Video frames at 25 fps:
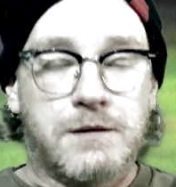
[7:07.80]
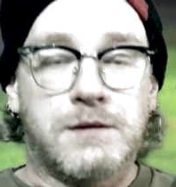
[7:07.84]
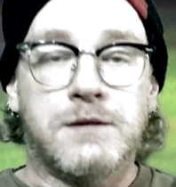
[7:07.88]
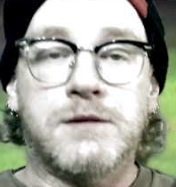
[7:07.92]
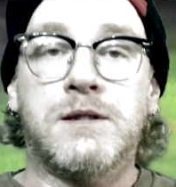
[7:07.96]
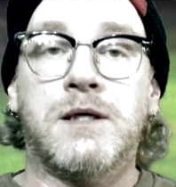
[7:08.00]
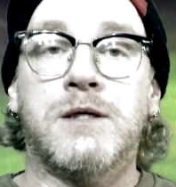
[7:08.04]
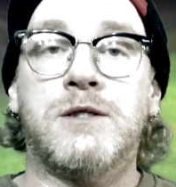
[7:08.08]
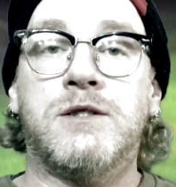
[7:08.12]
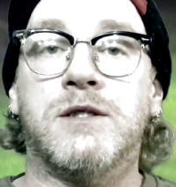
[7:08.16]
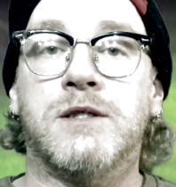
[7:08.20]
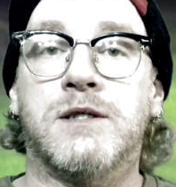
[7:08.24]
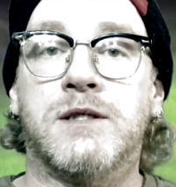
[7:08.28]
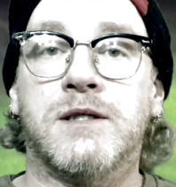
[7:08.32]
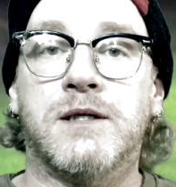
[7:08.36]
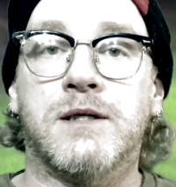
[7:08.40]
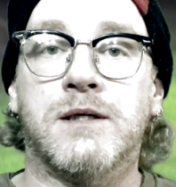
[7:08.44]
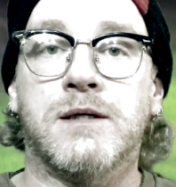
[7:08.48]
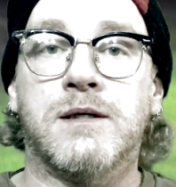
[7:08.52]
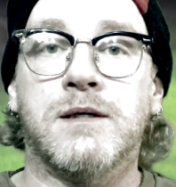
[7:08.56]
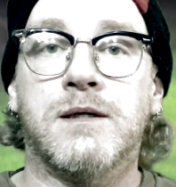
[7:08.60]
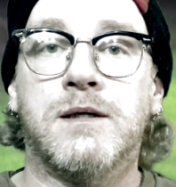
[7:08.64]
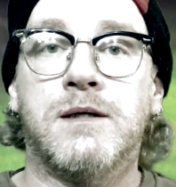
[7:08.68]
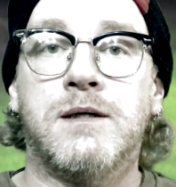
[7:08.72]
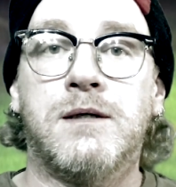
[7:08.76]
Such a
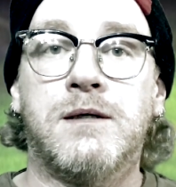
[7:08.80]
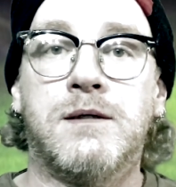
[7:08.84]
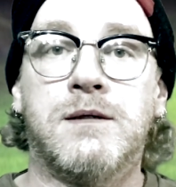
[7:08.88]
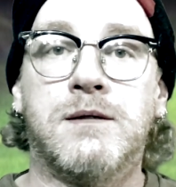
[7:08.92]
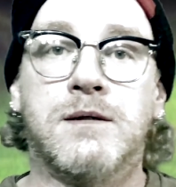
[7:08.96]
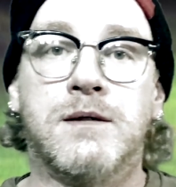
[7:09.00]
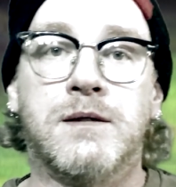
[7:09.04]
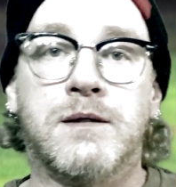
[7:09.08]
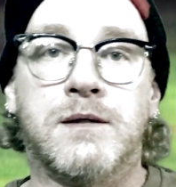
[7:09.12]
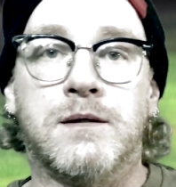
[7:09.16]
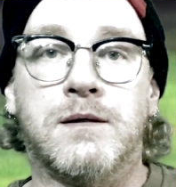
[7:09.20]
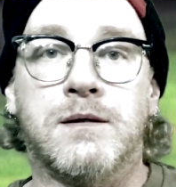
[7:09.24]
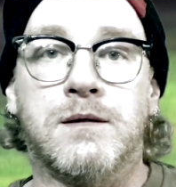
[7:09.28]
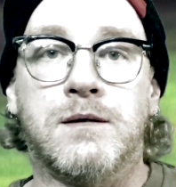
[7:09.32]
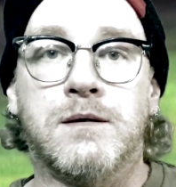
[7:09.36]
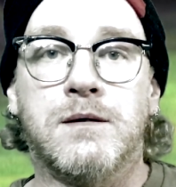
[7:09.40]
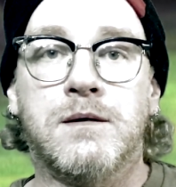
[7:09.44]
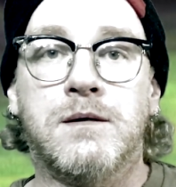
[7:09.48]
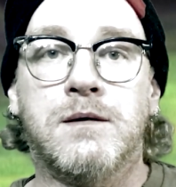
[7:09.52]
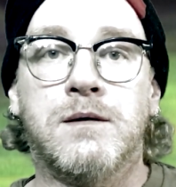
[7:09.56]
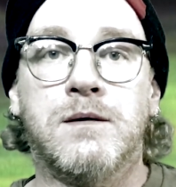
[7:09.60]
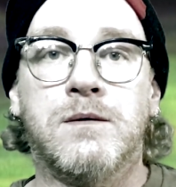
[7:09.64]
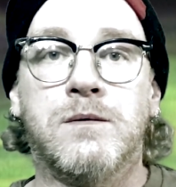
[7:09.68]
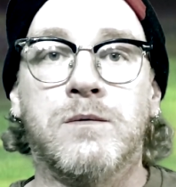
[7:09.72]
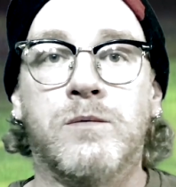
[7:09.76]
good little
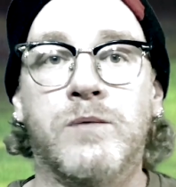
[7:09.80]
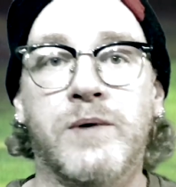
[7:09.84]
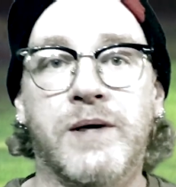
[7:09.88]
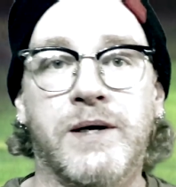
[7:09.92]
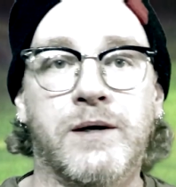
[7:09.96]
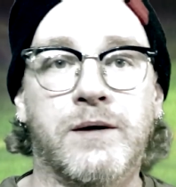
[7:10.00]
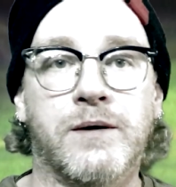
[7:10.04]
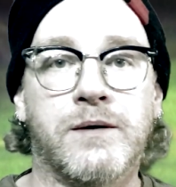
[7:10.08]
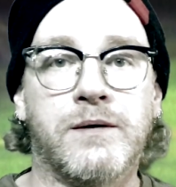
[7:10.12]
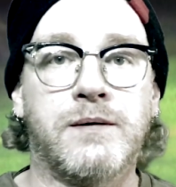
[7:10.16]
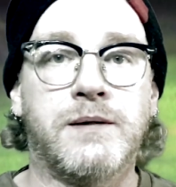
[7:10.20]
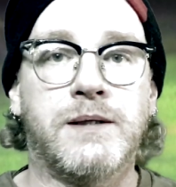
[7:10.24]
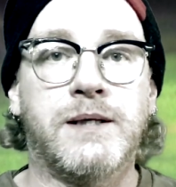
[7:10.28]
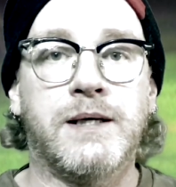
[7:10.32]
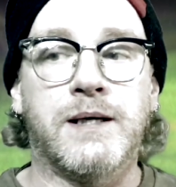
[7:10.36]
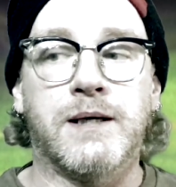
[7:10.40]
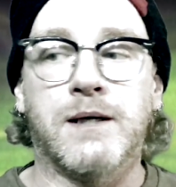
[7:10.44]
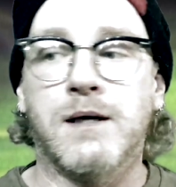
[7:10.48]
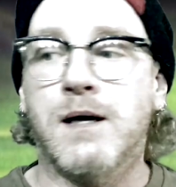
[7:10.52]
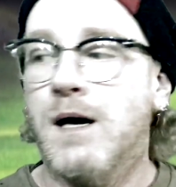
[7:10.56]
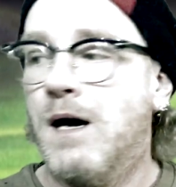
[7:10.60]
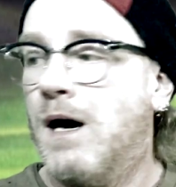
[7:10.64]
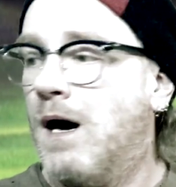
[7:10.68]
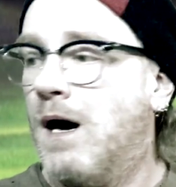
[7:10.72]
weird thing.